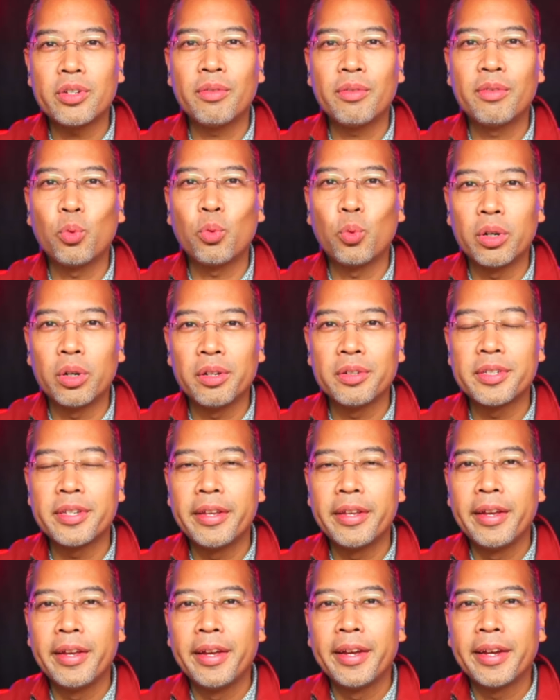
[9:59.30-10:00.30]
of the worlds,
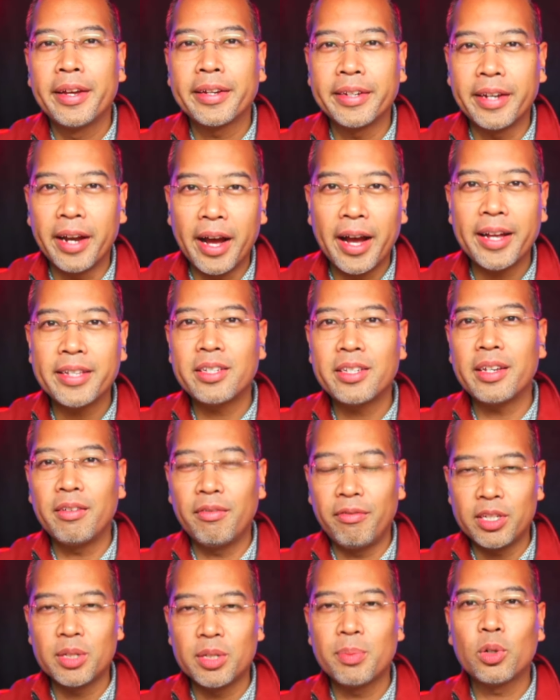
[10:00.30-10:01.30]
God's
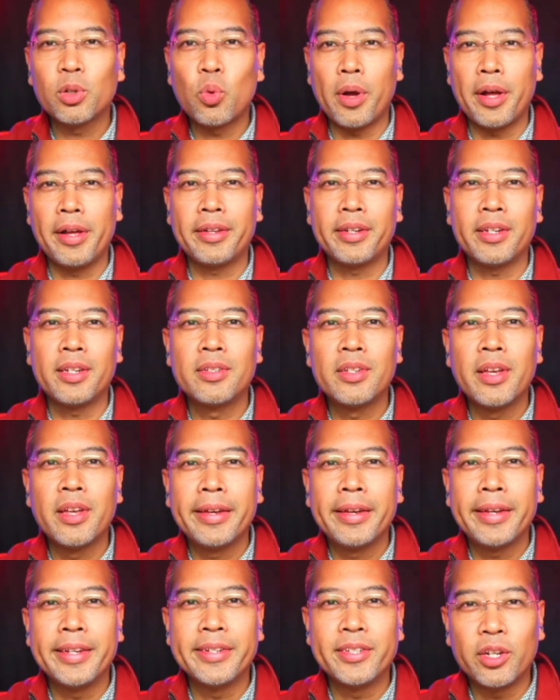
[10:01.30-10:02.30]
invisible qualities,
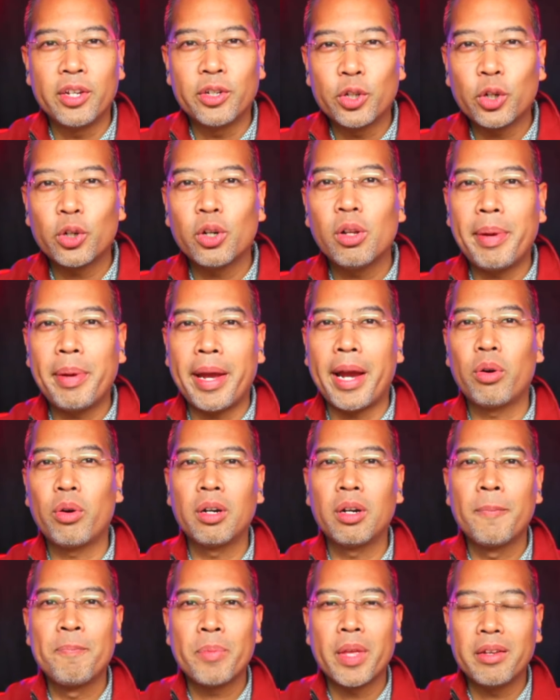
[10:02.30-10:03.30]
his eternal
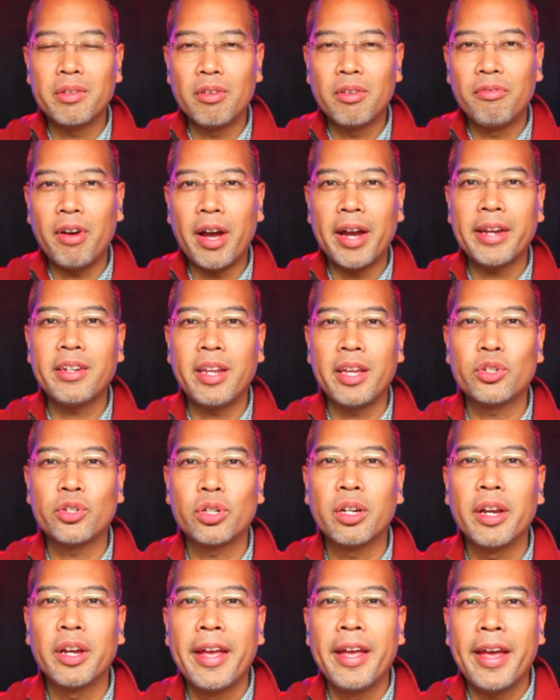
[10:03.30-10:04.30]
power and divine
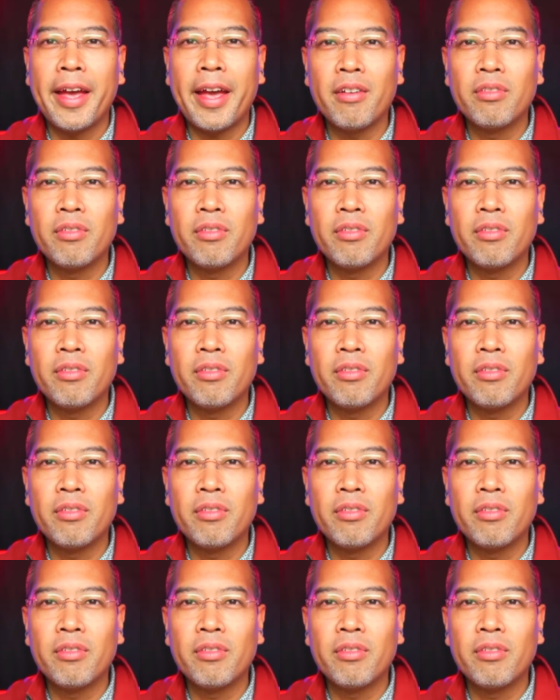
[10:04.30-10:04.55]
nature have